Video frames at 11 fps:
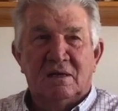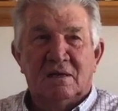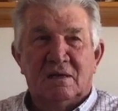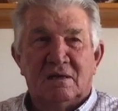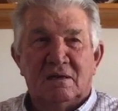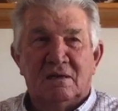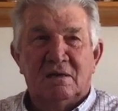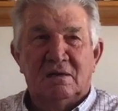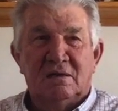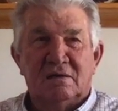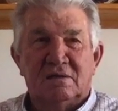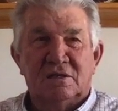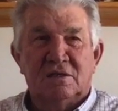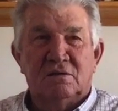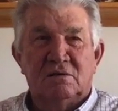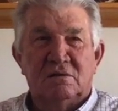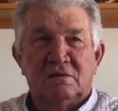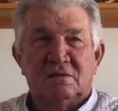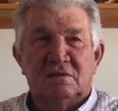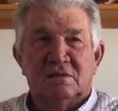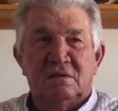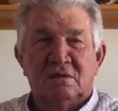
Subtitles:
And Sharon's